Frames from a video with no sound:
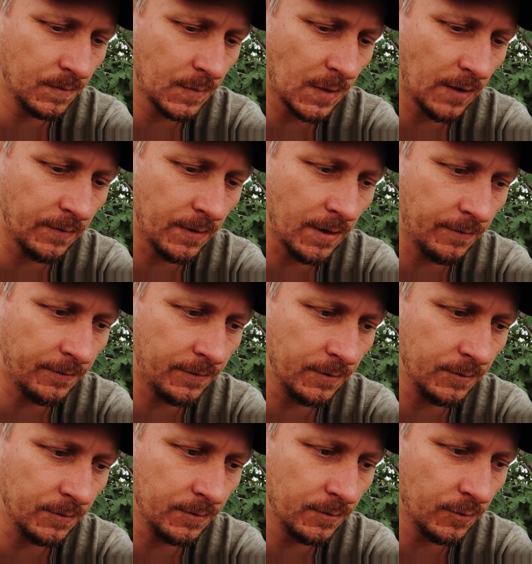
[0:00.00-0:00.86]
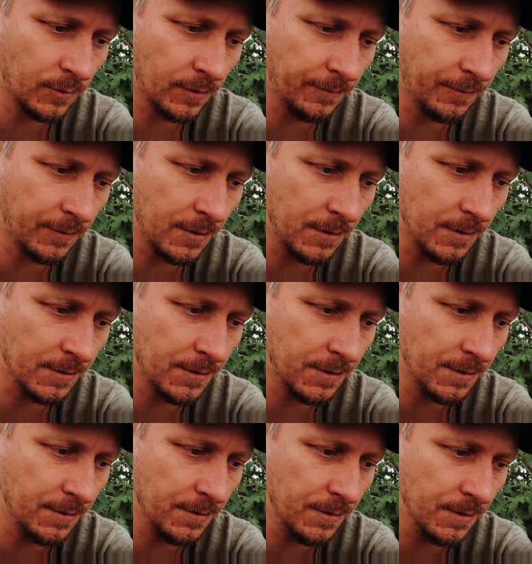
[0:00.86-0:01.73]
I've often referred
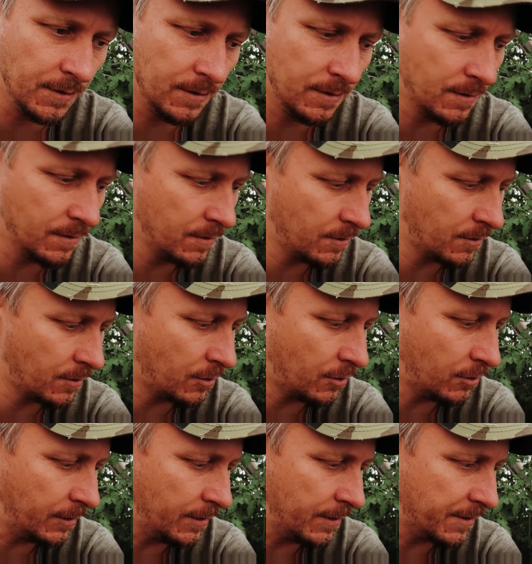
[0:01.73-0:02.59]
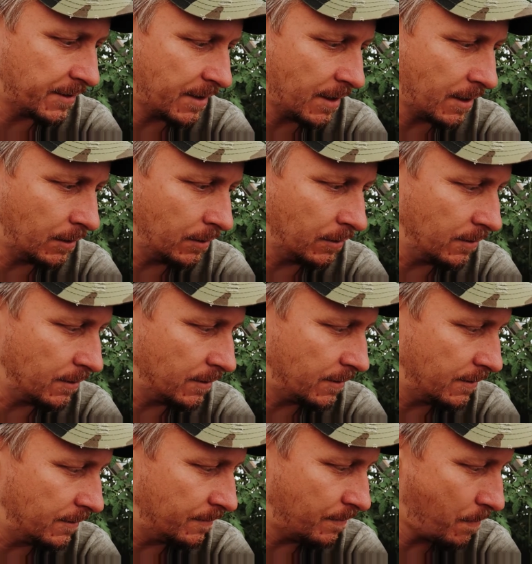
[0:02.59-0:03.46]
to the early
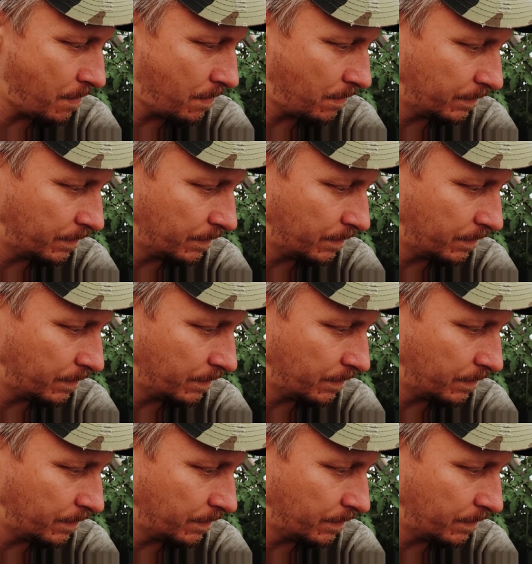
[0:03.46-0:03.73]
settlers, and,